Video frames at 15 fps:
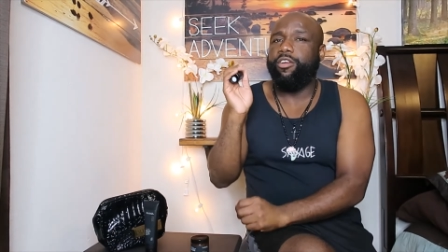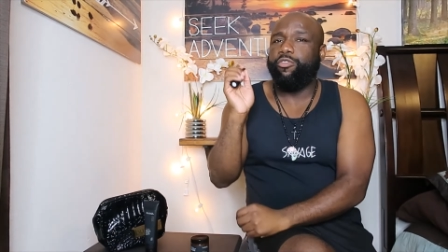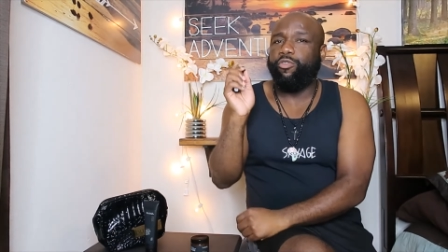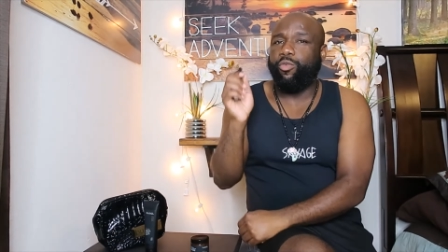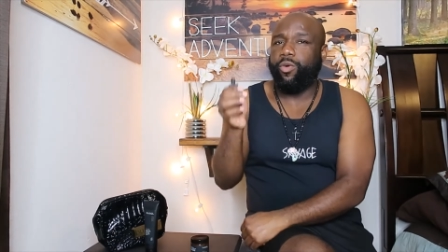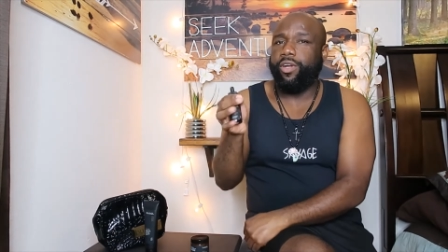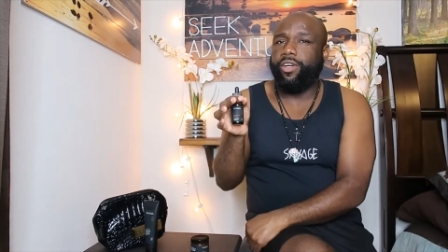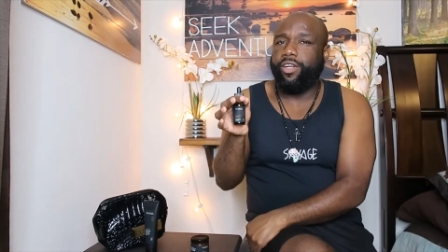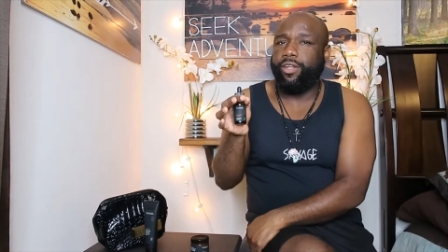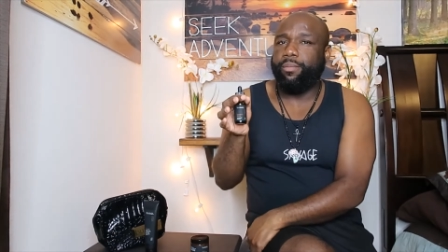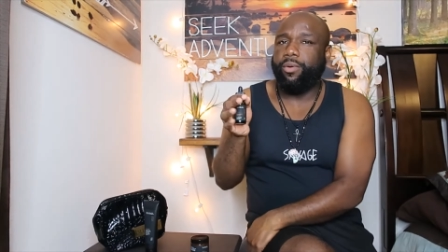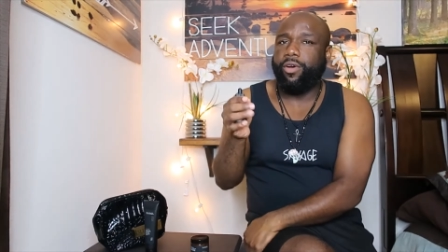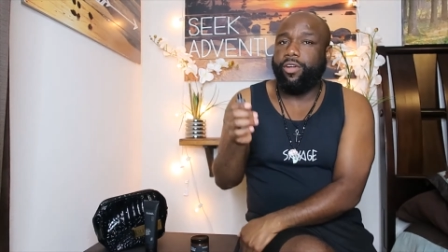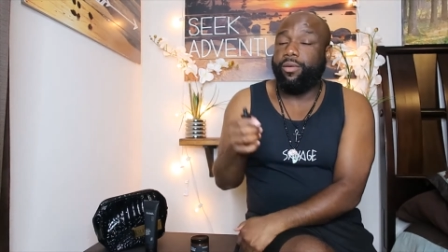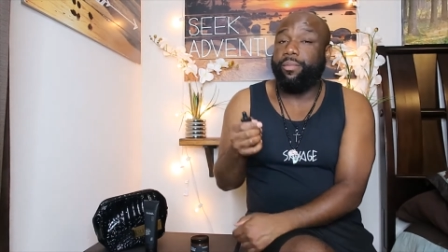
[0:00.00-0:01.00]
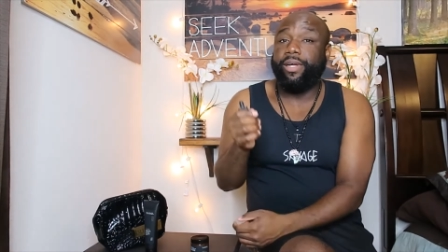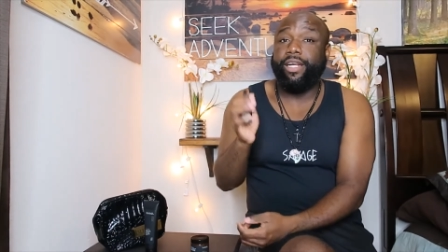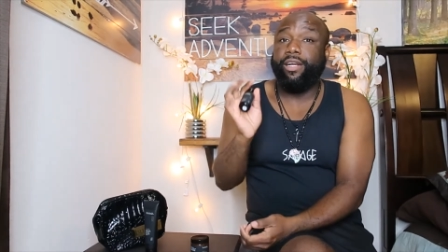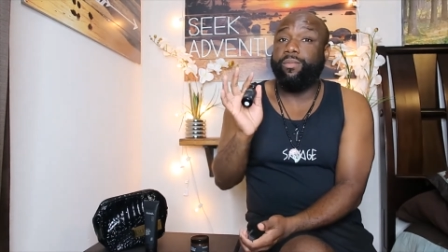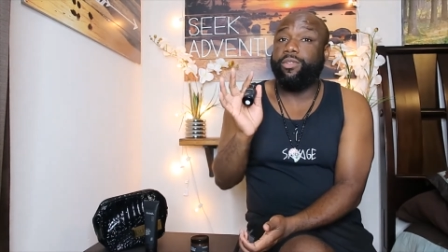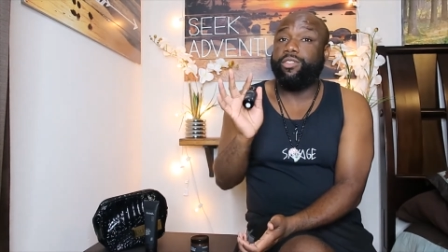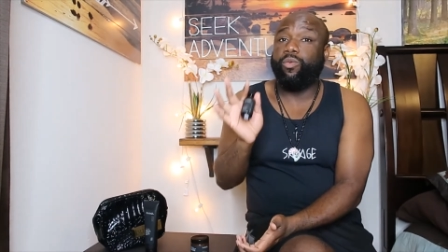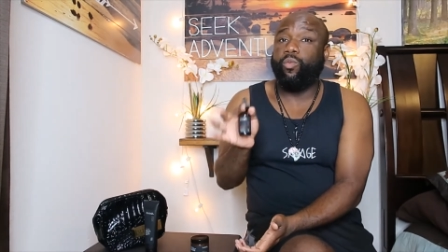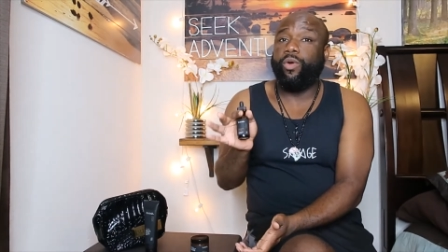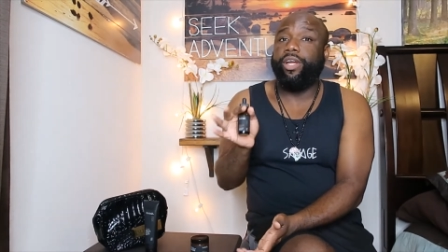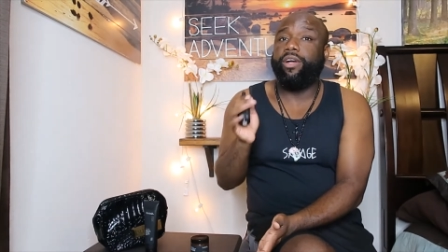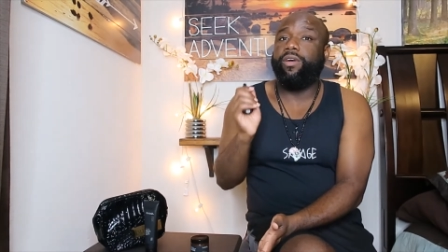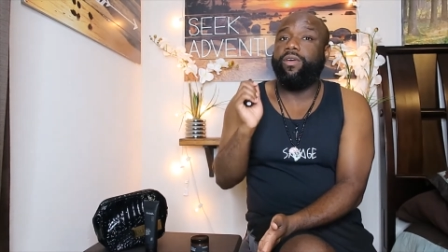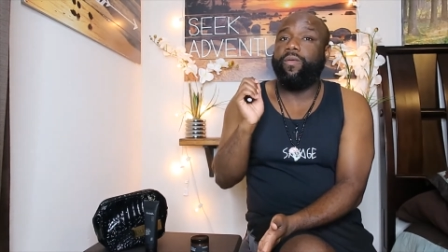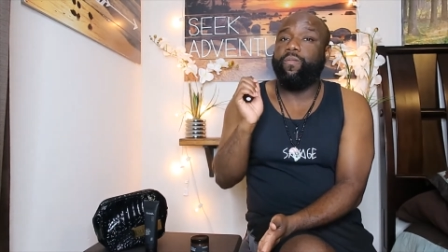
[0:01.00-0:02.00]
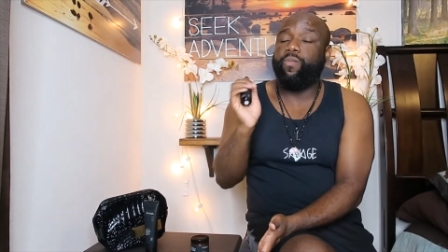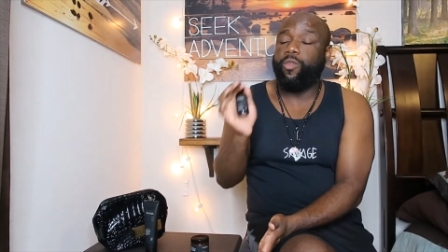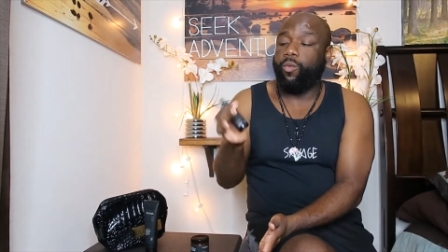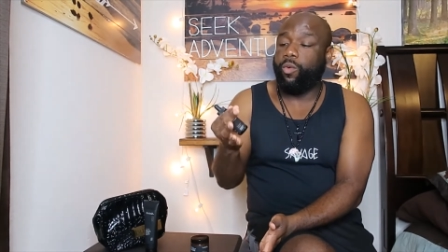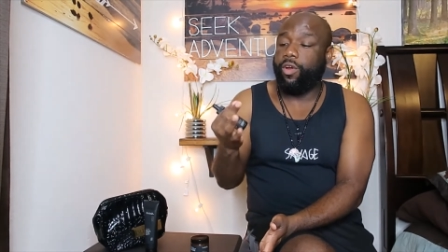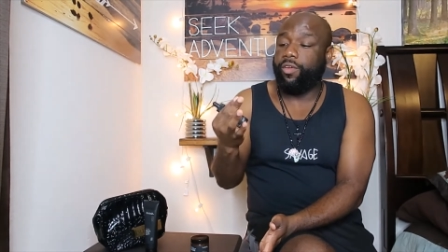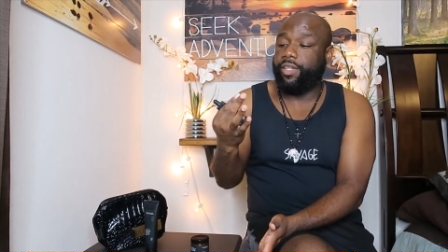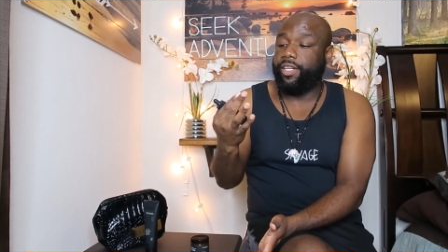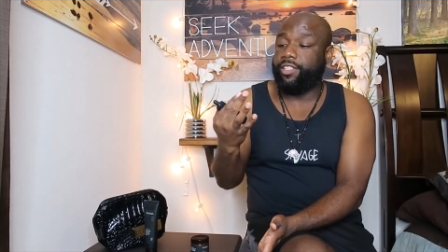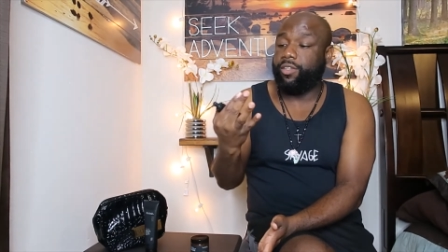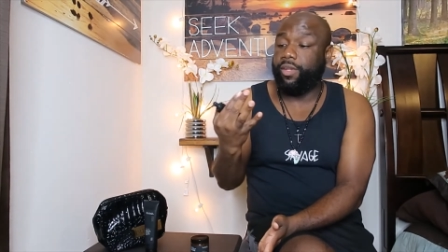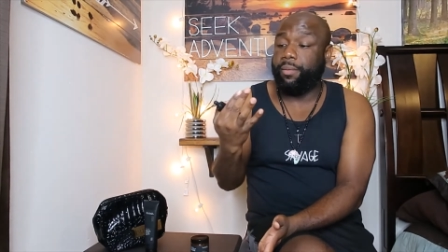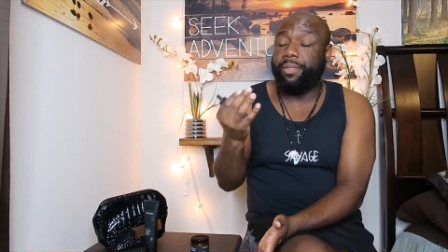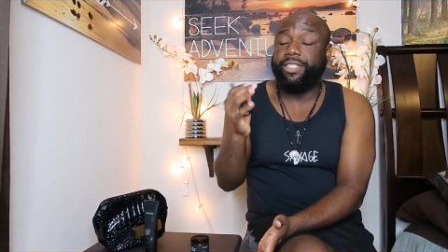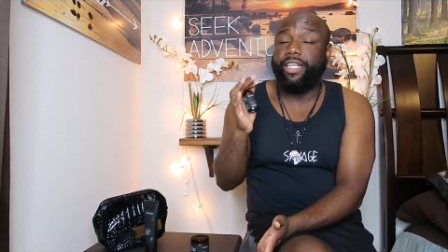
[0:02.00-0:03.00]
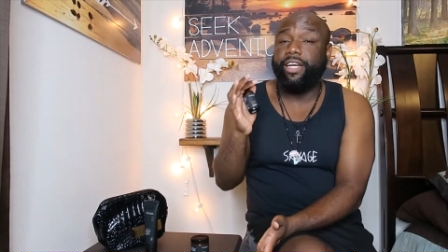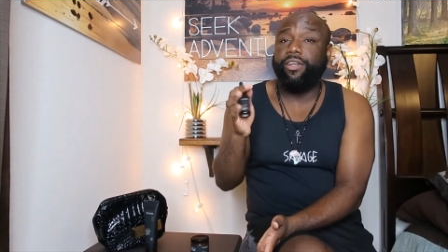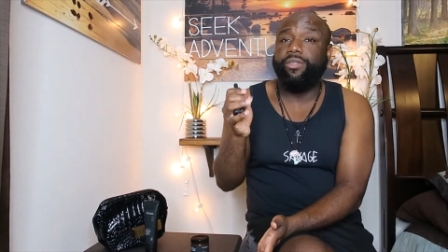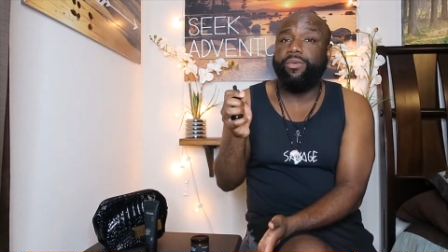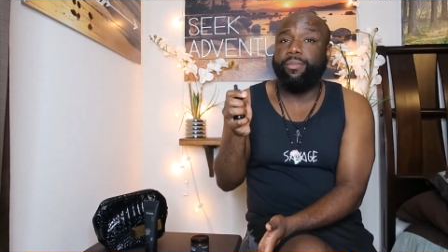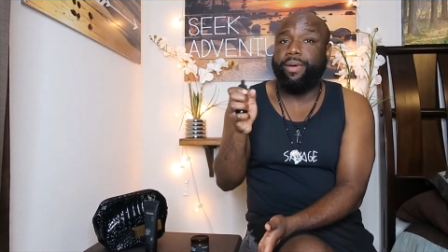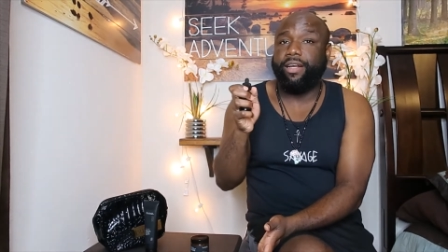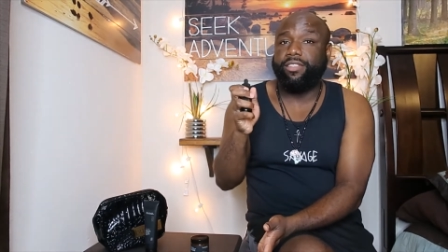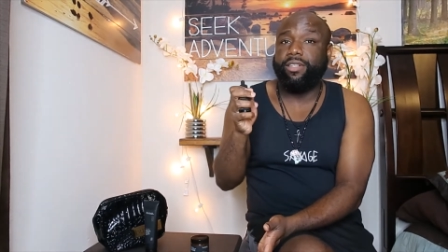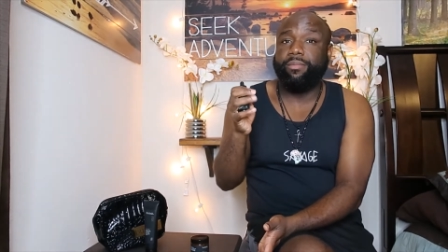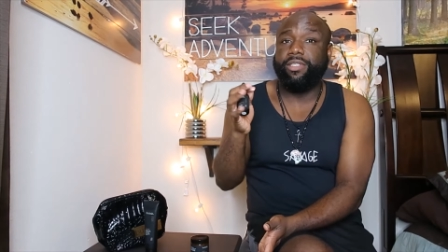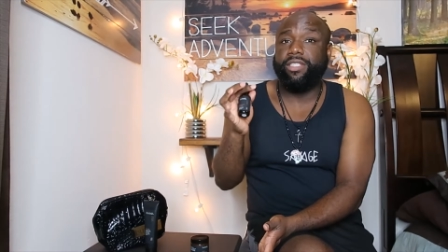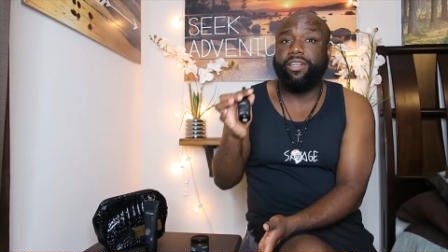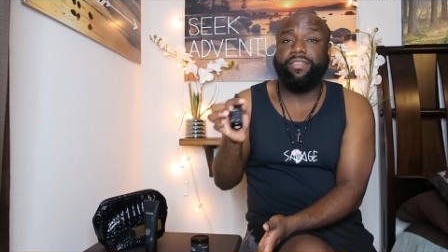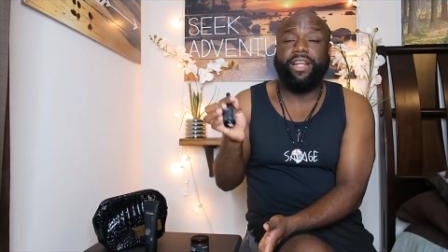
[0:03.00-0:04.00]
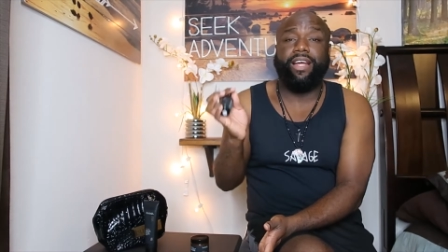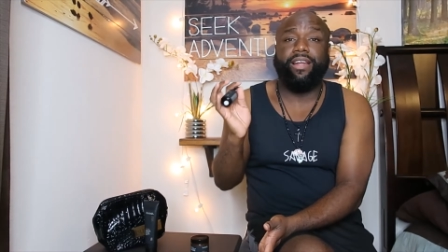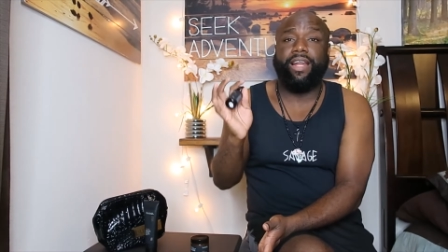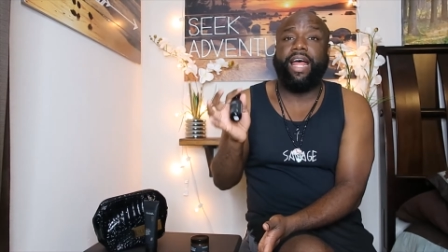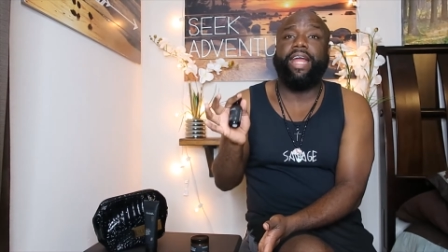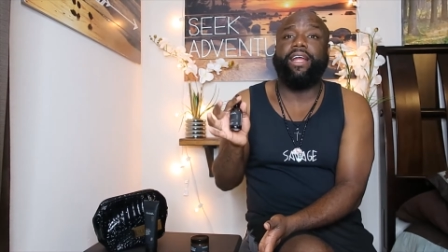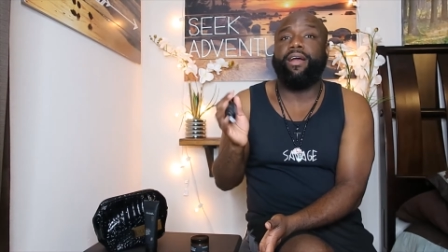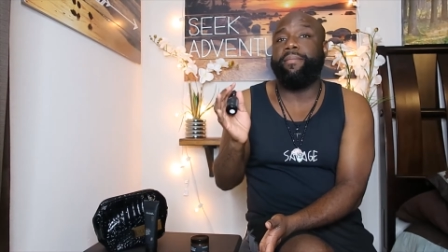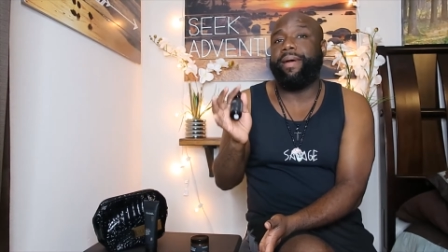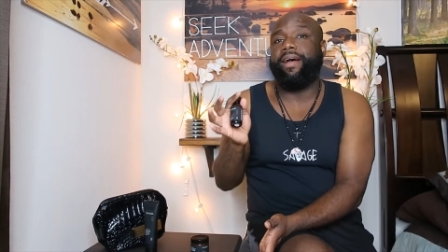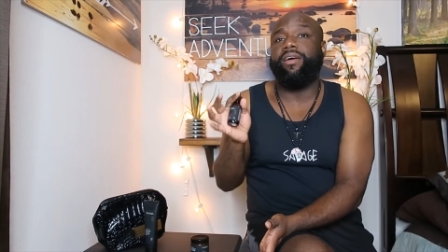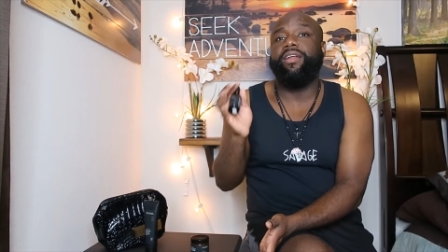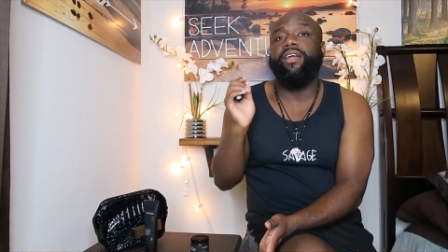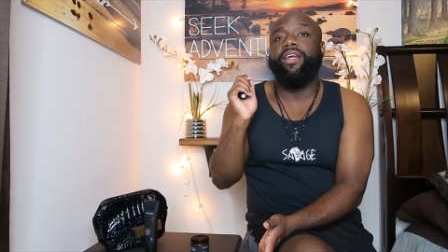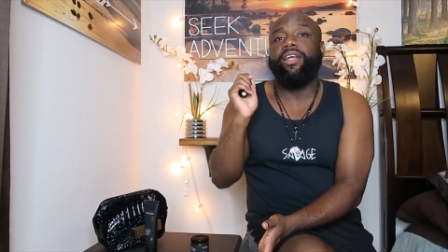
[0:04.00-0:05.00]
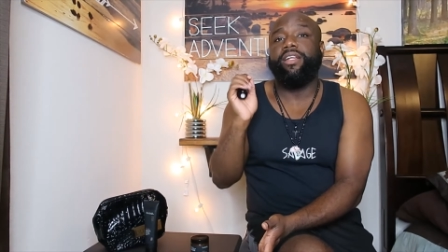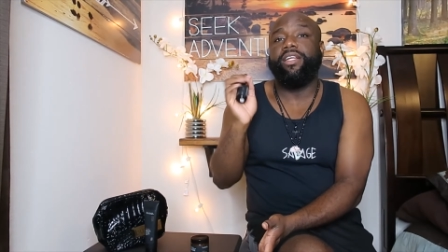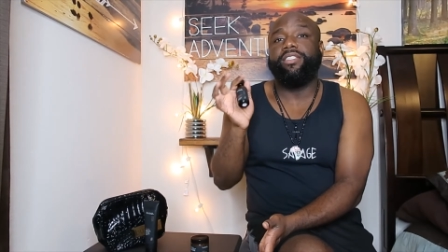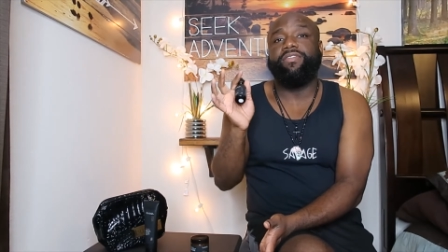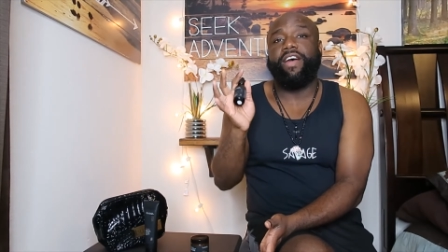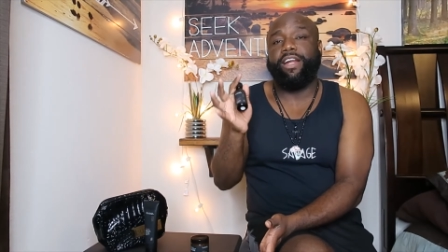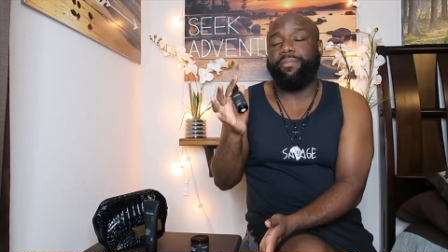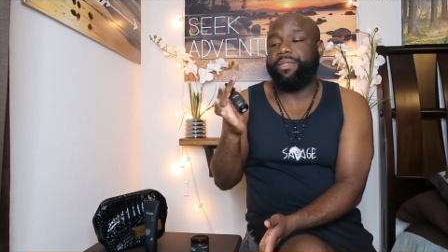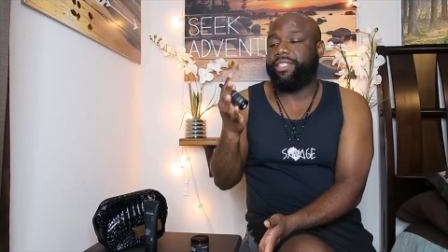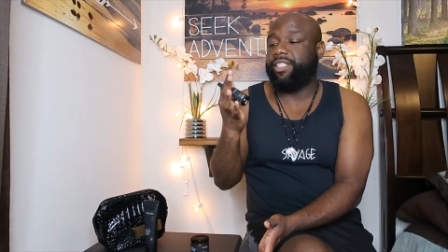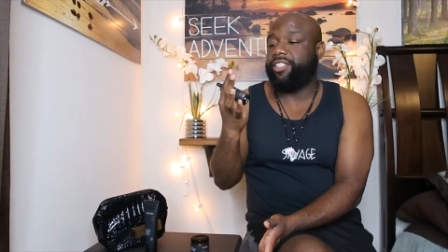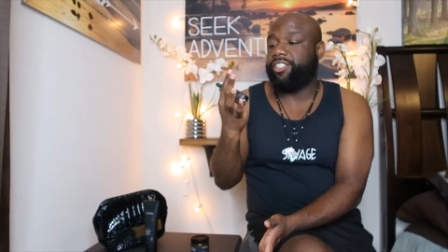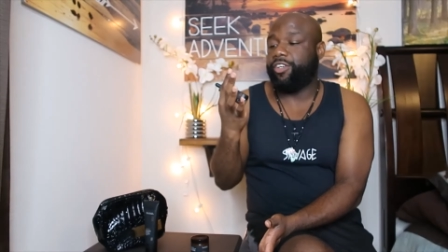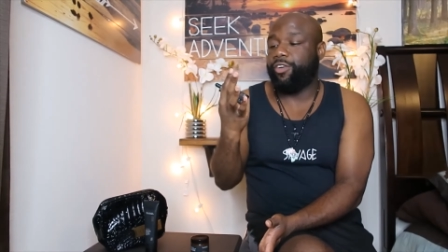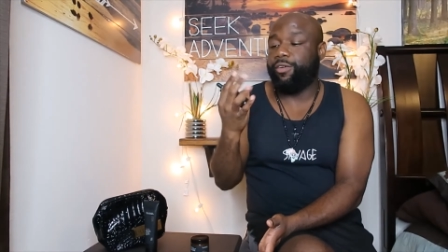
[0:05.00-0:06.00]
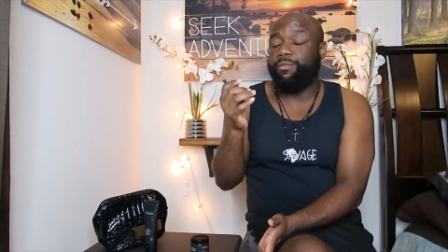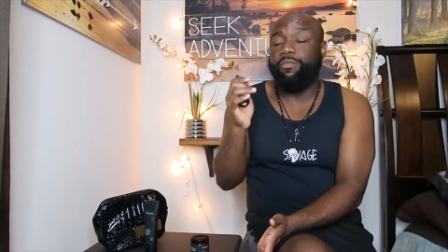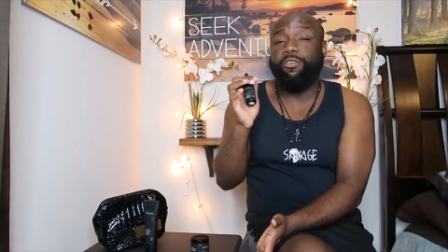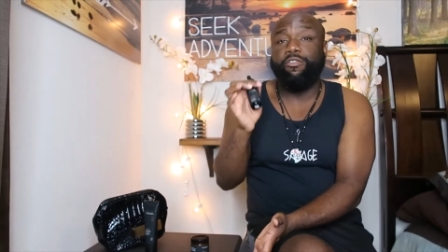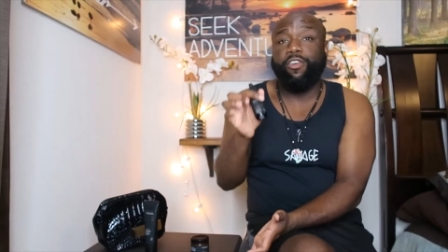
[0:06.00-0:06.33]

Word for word: for another bottle, but it was well worth it. So let me tell you about some of the stuff that I like about this vitamin C serum.